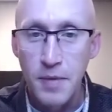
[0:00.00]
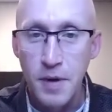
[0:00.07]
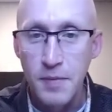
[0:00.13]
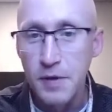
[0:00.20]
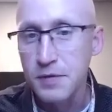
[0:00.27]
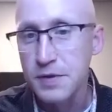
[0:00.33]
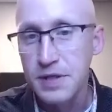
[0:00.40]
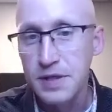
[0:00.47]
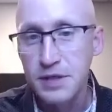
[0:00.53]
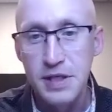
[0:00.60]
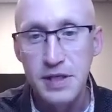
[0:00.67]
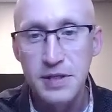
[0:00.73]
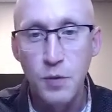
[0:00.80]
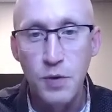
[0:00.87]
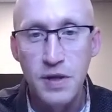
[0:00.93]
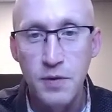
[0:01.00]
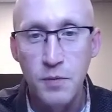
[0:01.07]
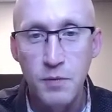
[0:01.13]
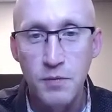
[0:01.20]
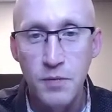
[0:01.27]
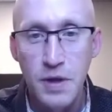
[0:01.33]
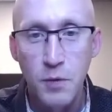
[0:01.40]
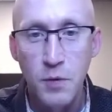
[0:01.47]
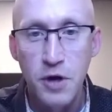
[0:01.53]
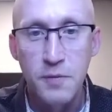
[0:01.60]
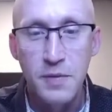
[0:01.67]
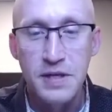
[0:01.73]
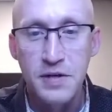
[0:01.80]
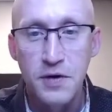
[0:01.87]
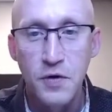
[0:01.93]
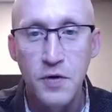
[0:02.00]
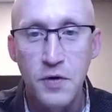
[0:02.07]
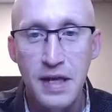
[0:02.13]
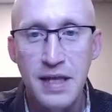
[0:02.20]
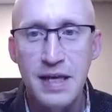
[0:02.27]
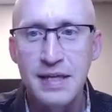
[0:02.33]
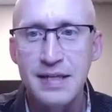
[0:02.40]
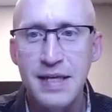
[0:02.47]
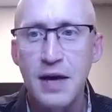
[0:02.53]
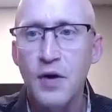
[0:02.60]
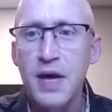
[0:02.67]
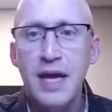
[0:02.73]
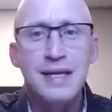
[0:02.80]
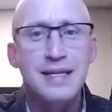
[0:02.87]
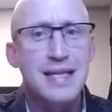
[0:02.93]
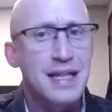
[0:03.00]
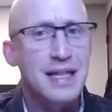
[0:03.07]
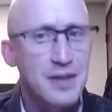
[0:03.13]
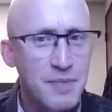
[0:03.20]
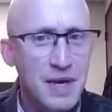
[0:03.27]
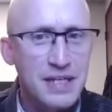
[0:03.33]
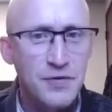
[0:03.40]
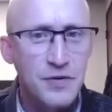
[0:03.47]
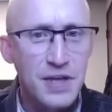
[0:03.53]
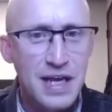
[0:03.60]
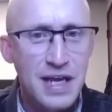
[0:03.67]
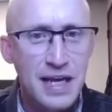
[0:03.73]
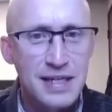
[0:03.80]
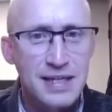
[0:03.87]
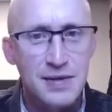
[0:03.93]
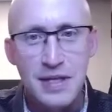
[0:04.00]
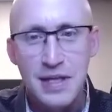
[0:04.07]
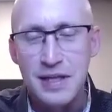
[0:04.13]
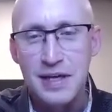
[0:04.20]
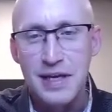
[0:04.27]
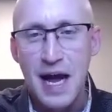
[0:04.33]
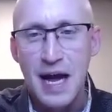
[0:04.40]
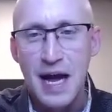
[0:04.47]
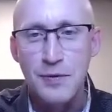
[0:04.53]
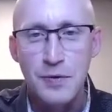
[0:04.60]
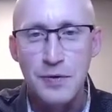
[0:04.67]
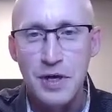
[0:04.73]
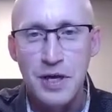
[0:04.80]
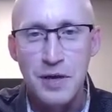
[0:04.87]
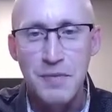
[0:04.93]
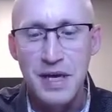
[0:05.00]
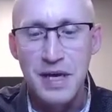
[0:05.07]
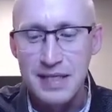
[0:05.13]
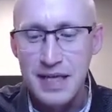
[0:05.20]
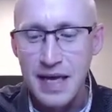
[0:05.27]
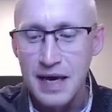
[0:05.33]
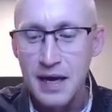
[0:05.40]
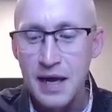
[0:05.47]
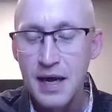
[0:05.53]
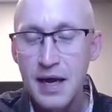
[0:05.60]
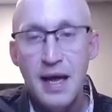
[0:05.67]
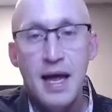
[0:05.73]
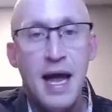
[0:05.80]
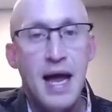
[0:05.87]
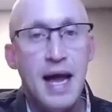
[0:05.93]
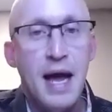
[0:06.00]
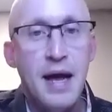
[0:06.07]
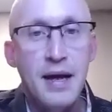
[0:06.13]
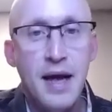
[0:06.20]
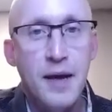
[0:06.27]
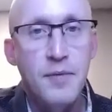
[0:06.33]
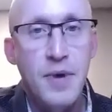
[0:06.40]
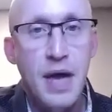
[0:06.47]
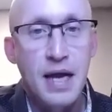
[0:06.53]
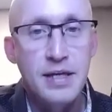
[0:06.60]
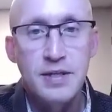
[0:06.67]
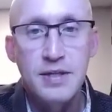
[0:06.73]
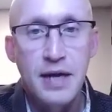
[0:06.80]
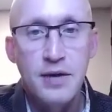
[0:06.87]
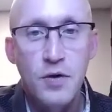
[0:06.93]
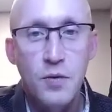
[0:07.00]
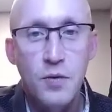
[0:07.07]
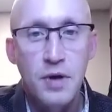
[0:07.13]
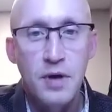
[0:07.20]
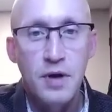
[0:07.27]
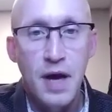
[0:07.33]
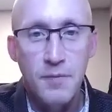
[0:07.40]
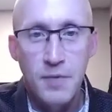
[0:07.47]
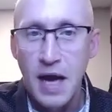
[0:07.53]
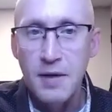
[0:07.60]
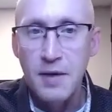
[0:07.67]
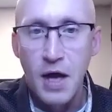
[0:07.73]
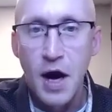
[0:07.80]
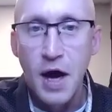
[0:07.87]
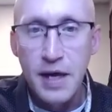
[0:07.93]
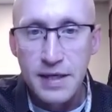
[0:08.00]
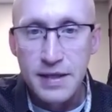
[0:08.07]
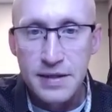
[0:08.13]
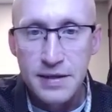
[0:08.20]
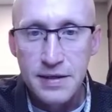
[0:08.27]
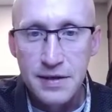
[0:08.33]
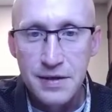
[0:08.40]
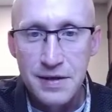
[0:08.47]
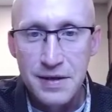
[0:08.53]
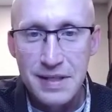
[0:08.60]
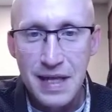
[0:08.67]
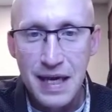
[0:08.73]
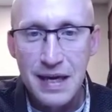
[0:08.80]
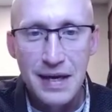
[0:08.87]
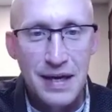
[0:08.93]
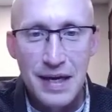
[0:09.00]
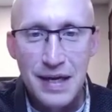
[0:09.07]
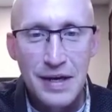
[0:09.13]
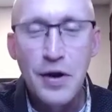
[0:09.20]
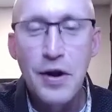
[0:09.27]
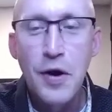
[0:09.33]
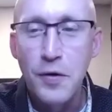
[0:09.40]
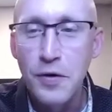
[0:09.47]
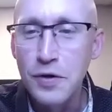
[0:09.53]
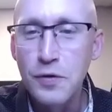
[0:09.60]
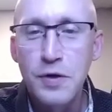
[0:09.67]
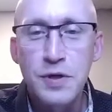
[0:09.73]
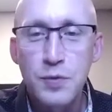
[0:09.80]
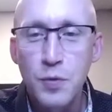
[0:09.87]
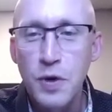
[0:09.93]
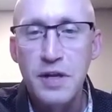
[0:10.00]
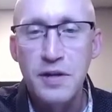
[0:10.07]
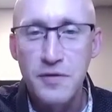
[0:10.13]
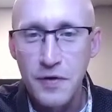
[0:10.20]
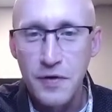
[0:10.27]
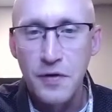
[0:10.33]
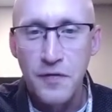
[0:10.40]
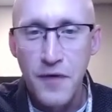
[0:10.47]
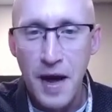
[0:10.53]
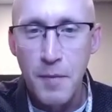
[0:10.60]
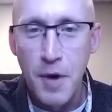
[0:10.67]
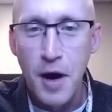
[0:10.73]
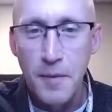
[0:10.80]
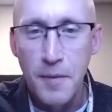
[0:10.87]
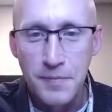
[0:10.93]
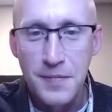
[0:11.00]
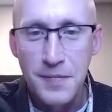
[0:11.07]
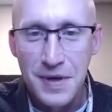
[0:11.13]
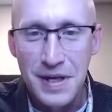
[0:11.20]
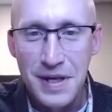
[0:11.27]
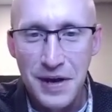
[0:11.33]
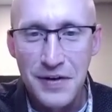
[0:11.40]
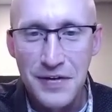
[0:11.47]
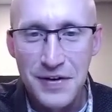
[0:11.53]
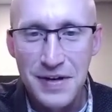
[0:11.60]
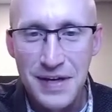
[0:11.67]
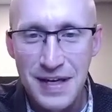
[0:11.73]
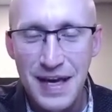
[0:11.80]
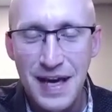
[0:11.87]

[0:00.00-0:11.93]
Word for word: I mean, it was she's the one that that wanted me to. And then it's like, okay, is that the best for the kids? And then the guy will look at me and say, hey, I, I mean, I just I don't want to. I've got to be honest. And it's like no, no, you just wanted to vilify mom. You right. Know? And yeah.